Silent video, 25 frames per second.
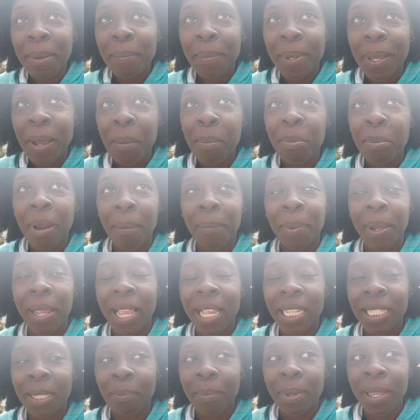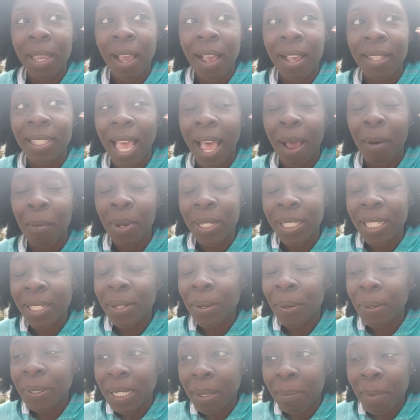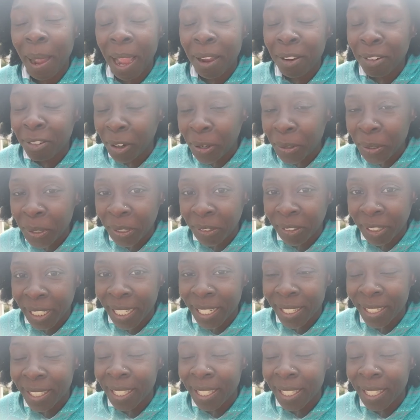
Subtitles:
meal prepping is because I wasn't going to buy groceries,